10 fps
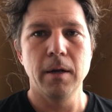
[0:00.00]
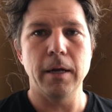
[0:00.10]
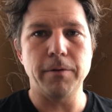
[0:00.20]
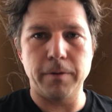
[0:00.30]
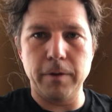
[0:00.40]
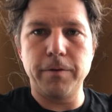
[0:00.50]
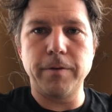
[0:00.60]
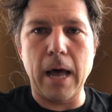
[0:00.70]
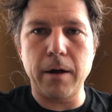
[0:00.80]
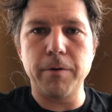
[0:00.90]
It's this
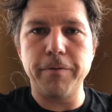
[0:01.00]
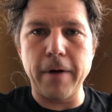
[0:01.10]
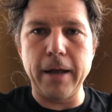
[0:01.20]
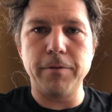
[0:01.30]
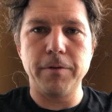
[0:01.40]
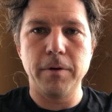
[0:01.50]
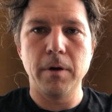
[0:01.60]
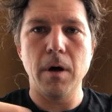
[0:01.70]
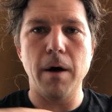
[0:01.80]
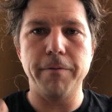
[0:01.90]
sacrifice
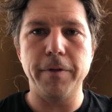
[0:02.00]
of